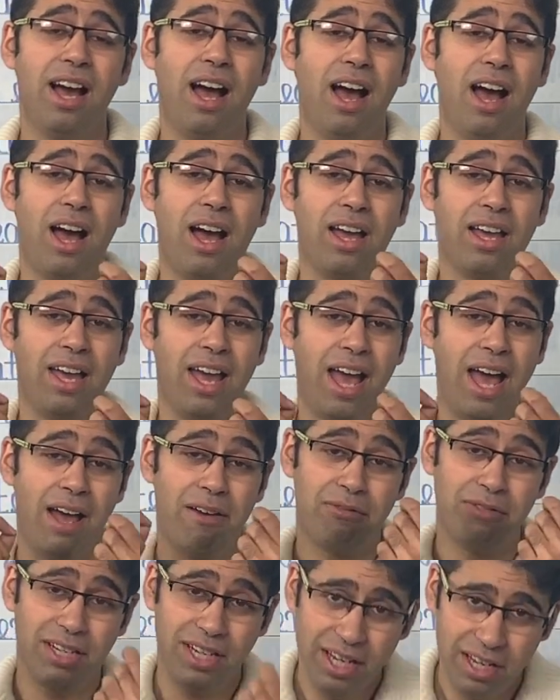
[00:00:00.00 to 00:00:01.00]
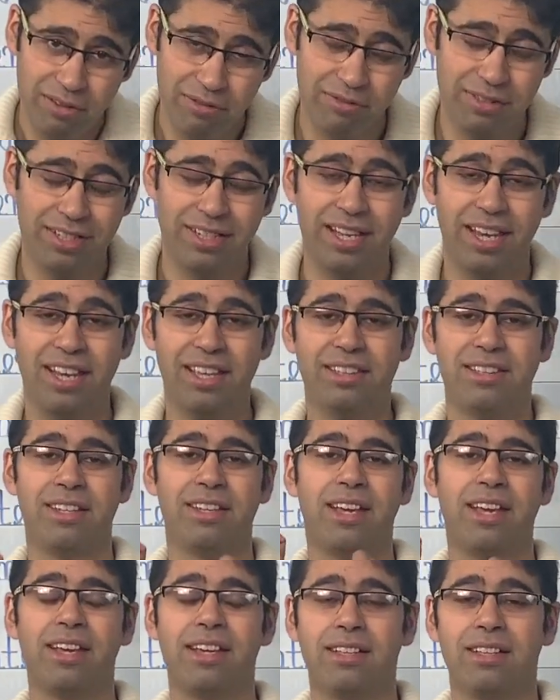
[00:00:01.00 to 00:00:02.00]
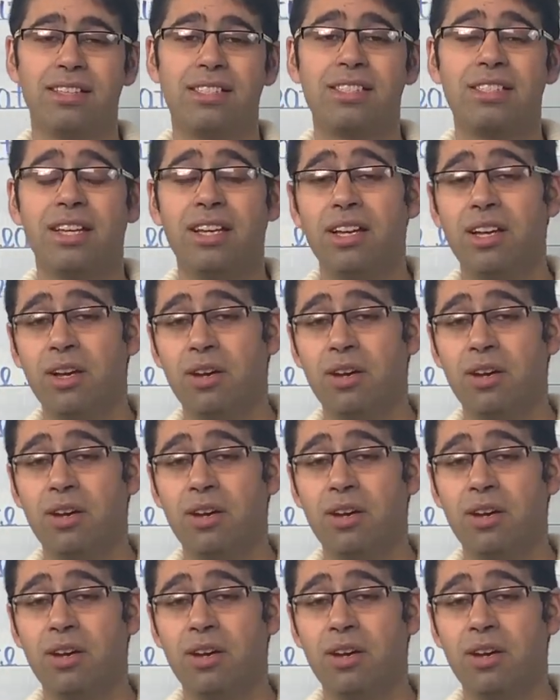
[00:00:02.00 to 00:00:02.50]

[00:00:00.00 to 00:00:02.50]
I have lived in the hills